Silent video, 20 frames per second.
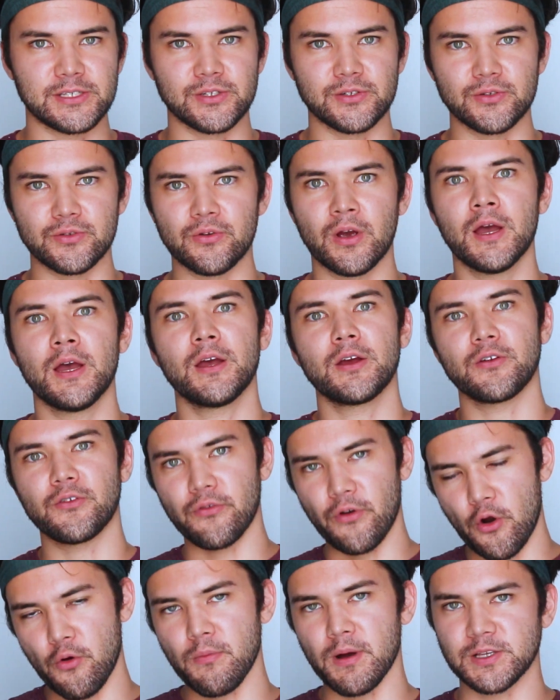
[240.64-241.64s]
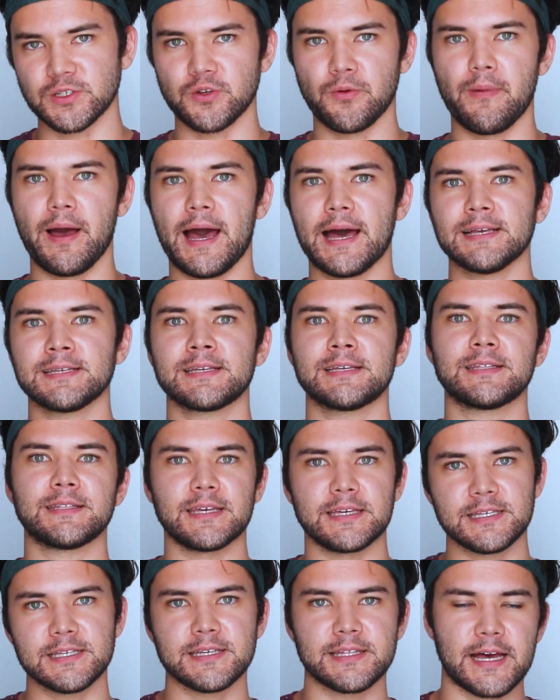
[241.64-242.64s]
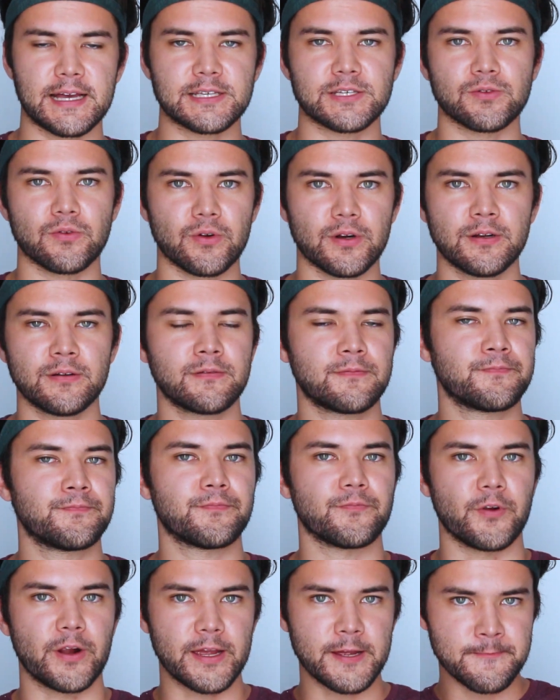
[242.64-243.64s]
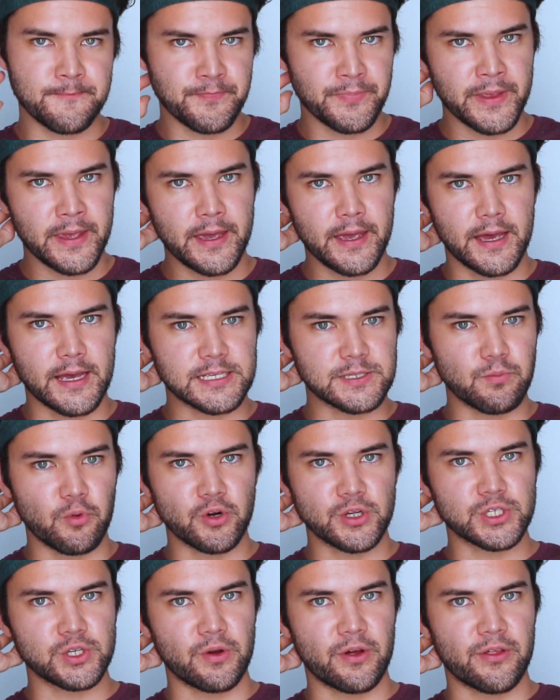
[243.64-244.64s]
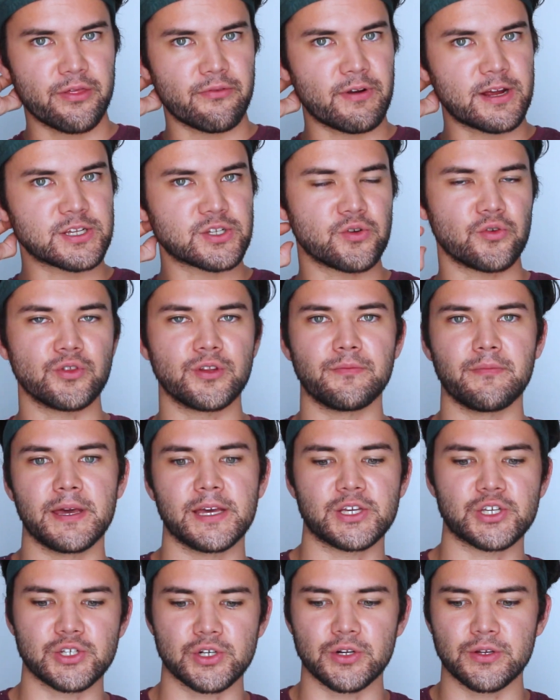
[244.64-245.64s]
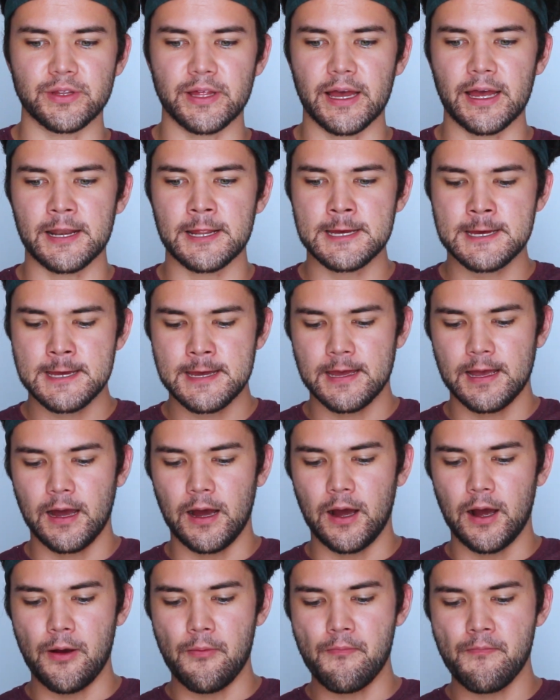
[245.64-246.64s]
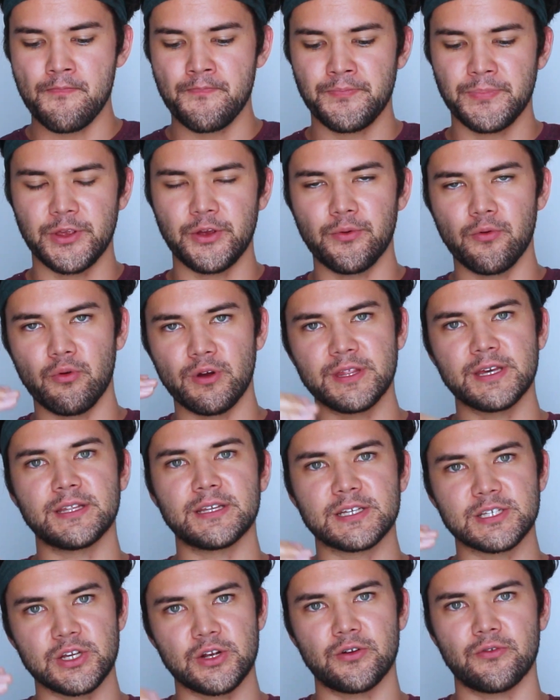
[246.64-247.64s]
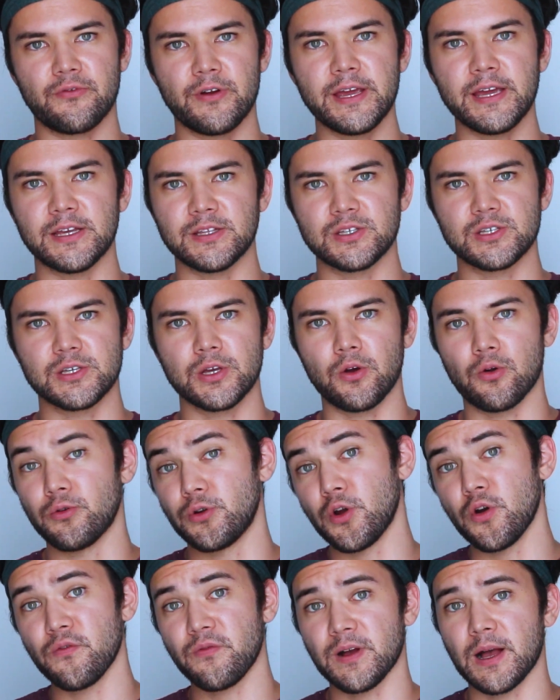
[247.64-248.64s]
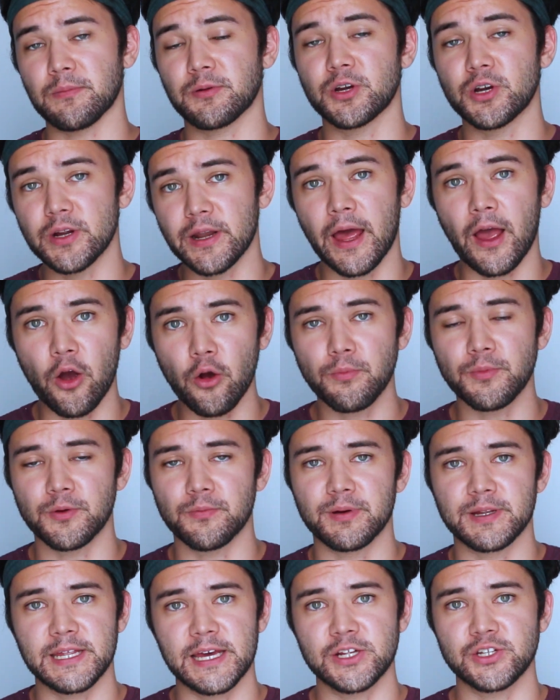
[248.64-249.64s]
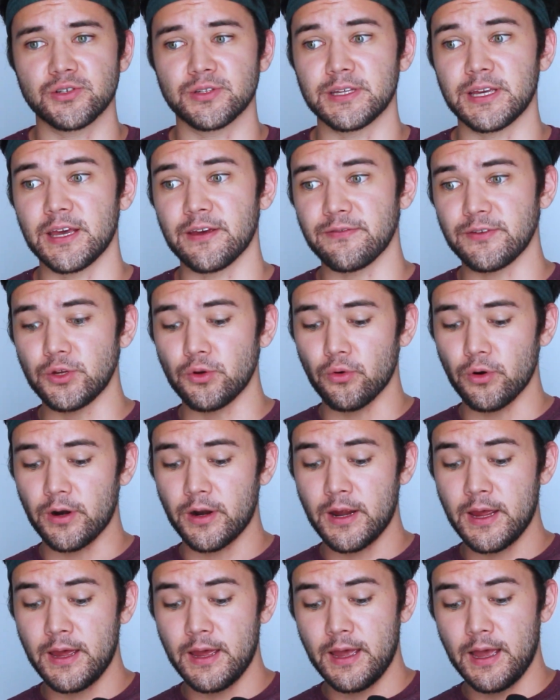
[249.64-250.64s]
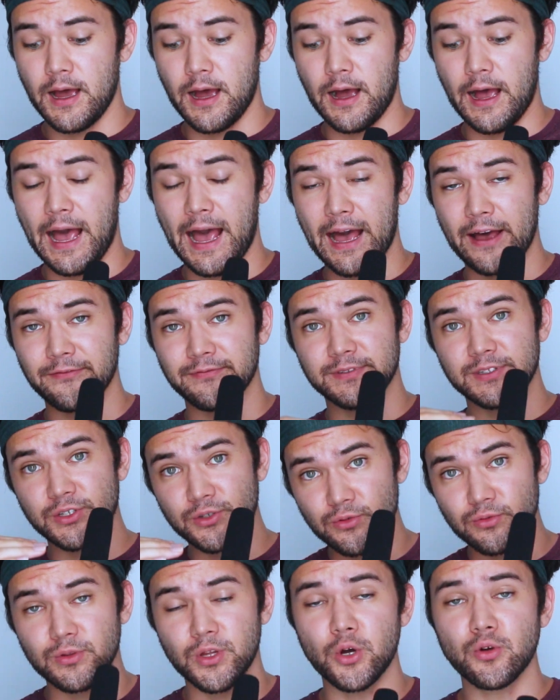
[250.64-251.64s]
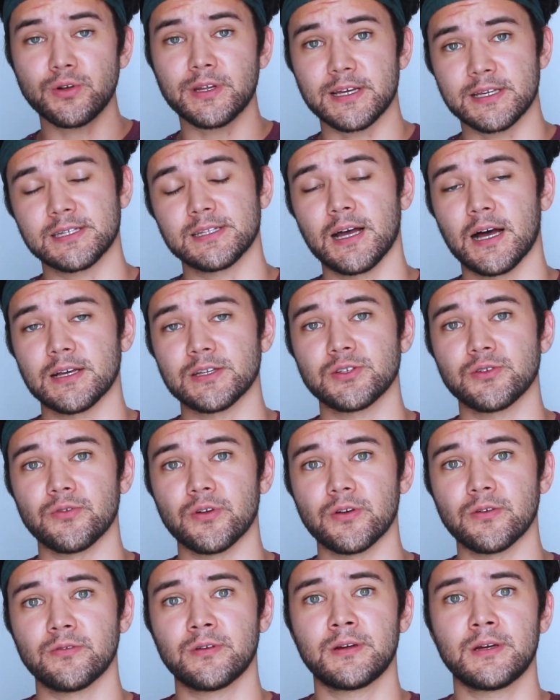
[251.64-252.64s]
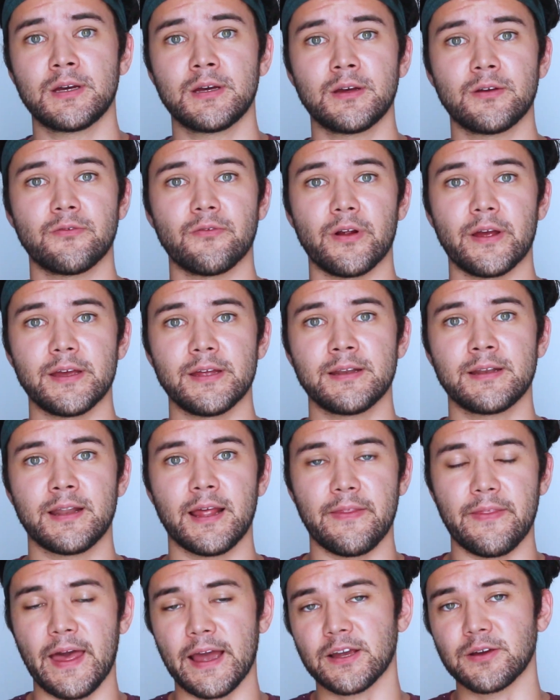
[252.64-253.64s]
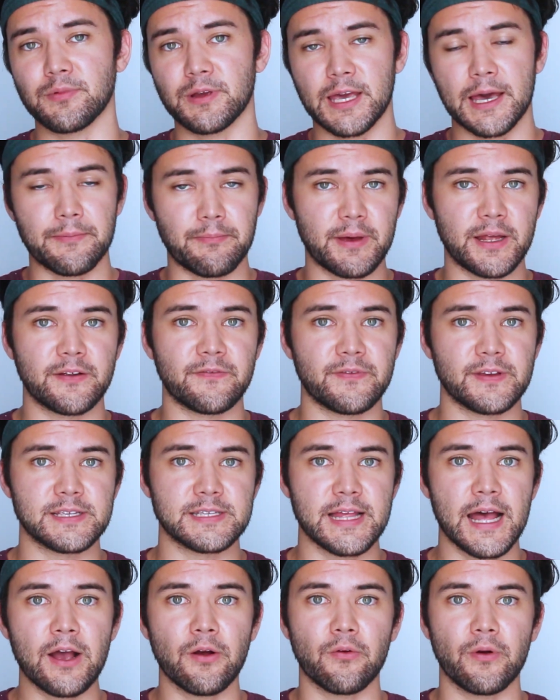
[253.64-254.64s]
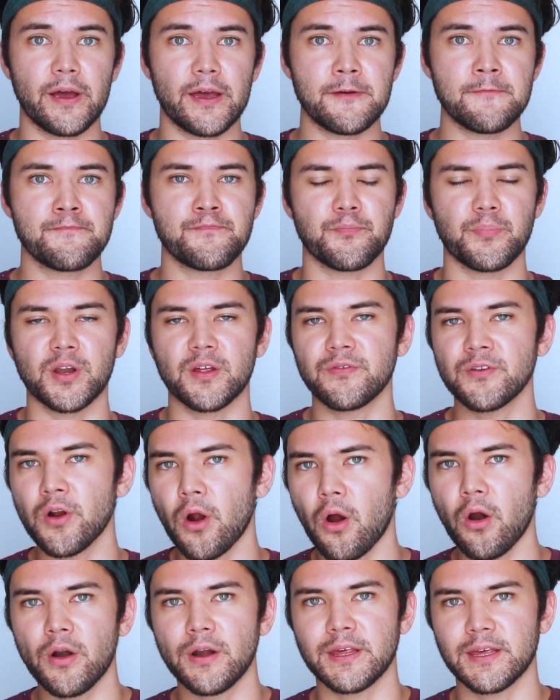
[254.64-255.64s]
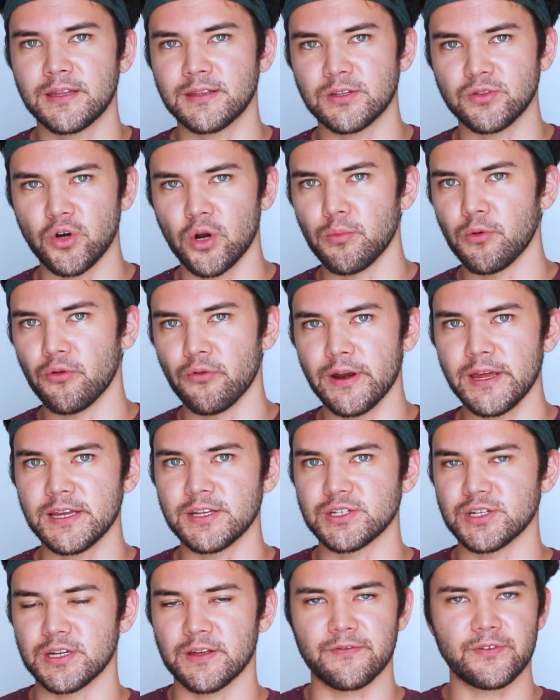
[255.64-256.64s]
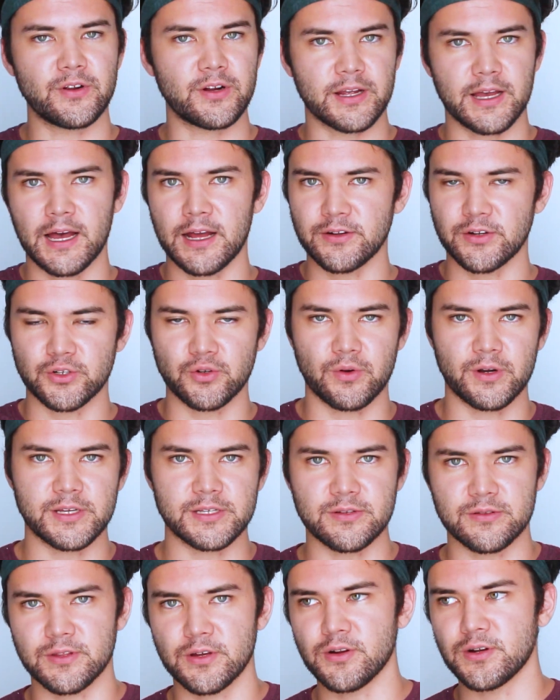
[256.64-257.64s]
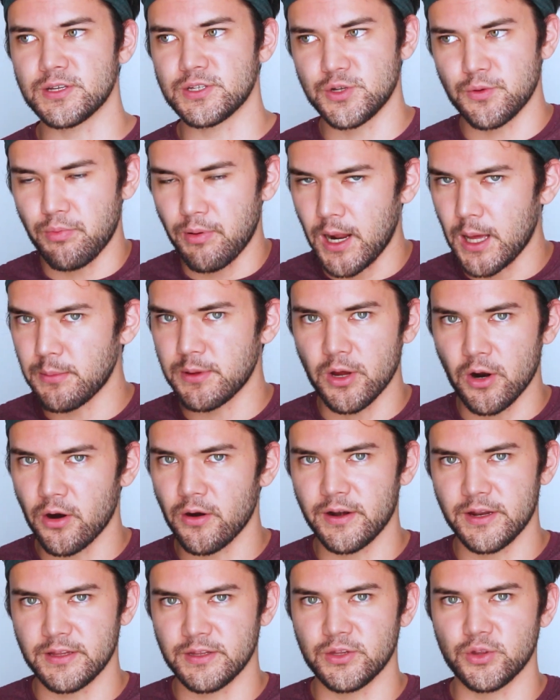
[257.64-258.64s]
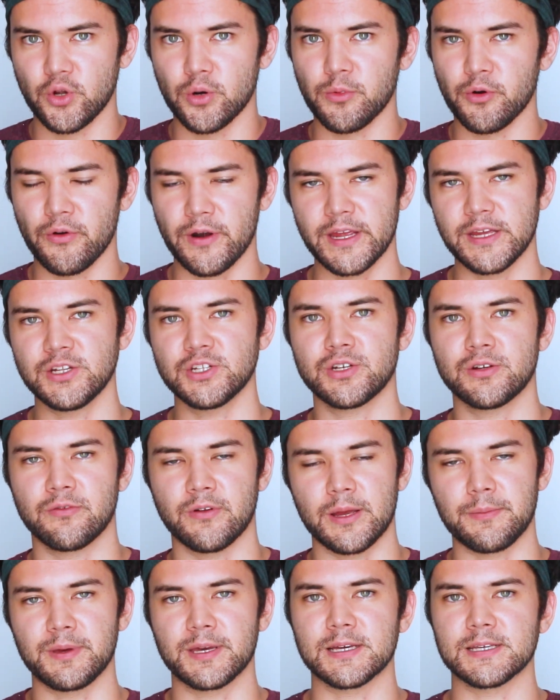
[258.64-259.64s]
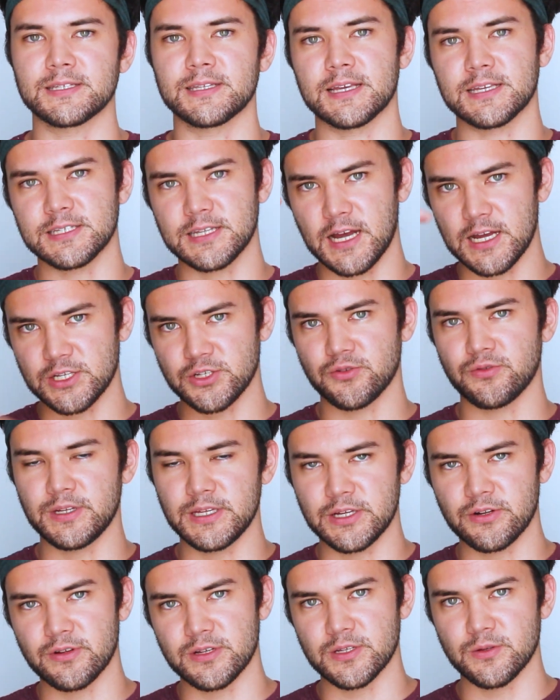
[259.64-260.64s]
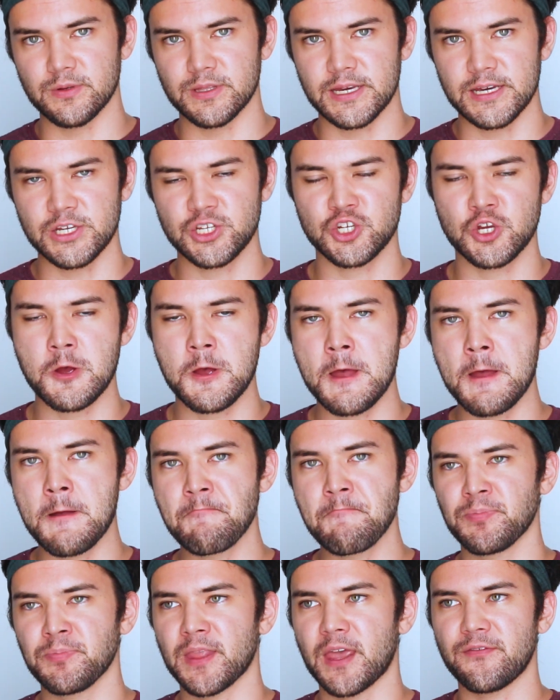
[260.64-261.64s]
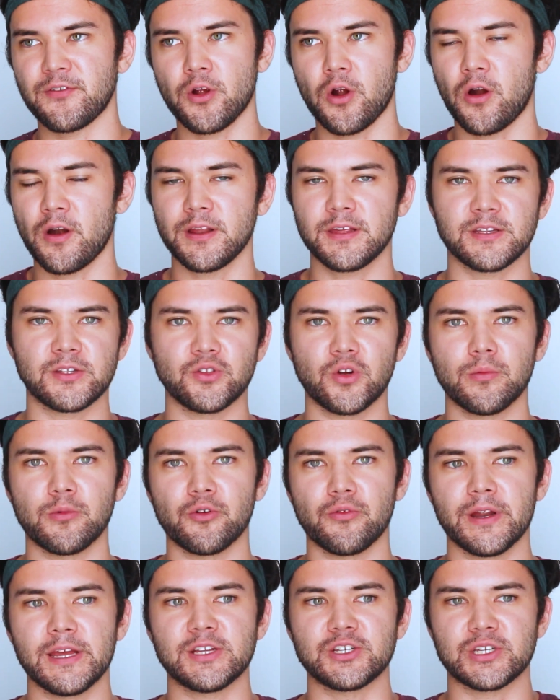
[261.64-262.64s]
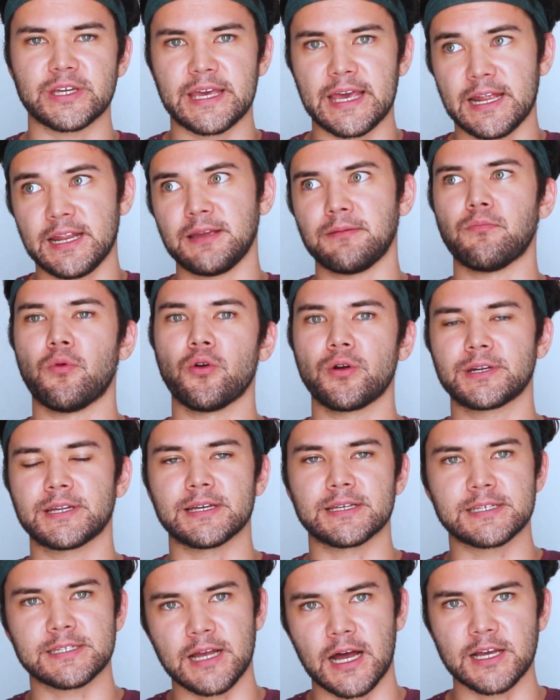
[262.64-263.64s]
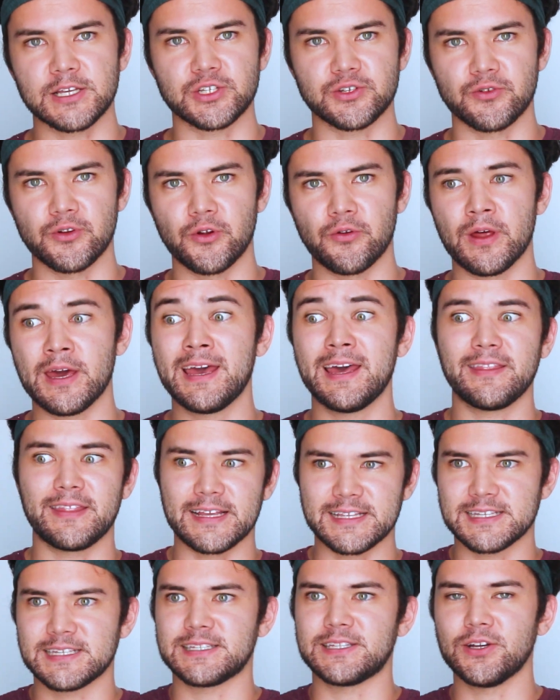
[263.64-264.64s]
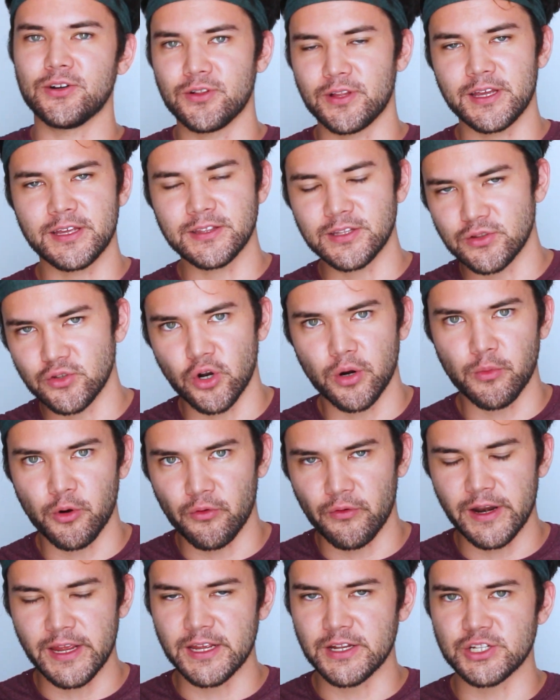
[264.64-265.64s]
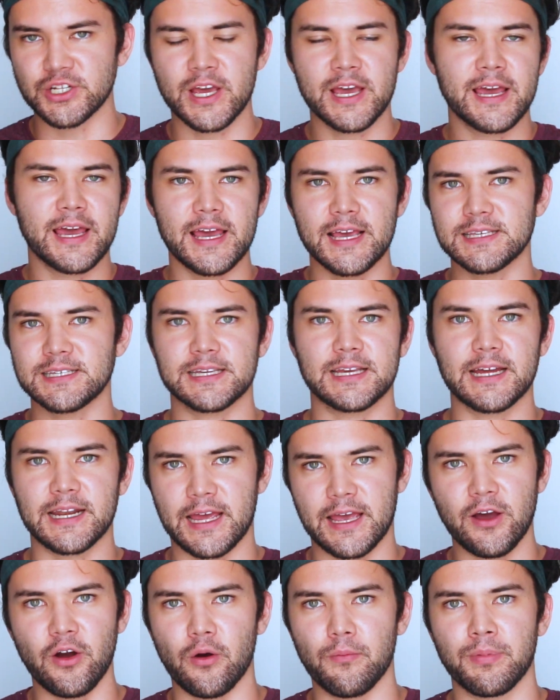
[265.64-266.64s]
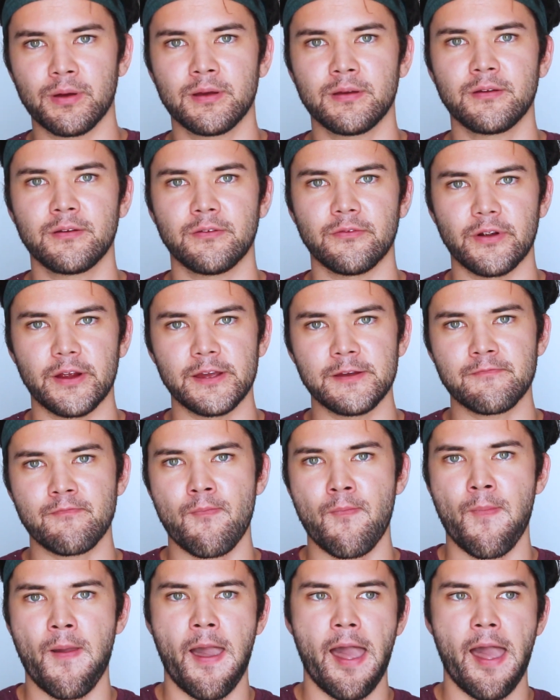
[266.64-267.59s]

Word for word: to grow muscle mass, things of that sort right? It's more so a threshold to make sure that um, you're within a certain range. So NoFap could help you potentially if you're uh, have too low testosterone, right? And that could get benefits that way. But if you're already in the normal range, and if you're a guy in your 20s or 30s, you're probably already in the normal range, right? Because testosterone decreases with age. If you're already in the normal range, getting more testosterone that's still in the normal range isn't going to help, right?